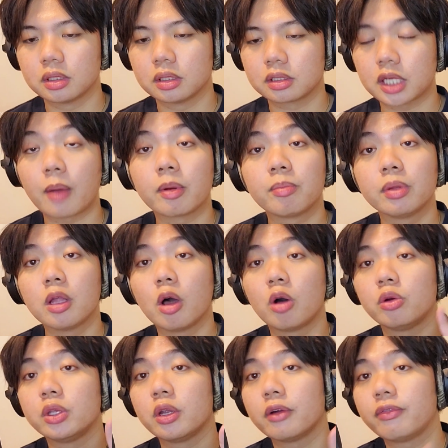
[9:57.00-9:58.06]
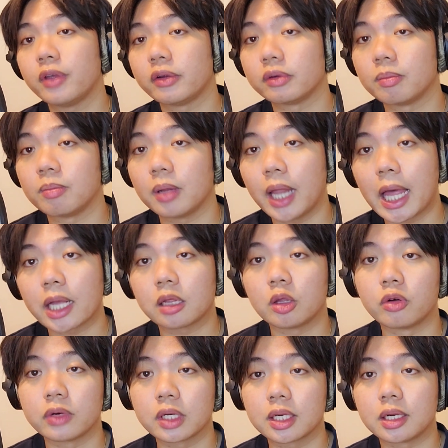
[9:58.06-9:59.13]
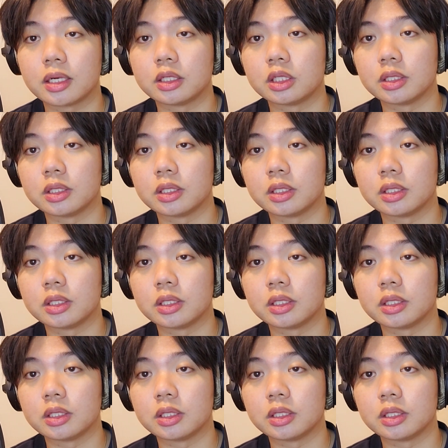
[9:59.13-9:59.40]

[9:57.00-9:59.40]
Comment below who your favorite Black Clover character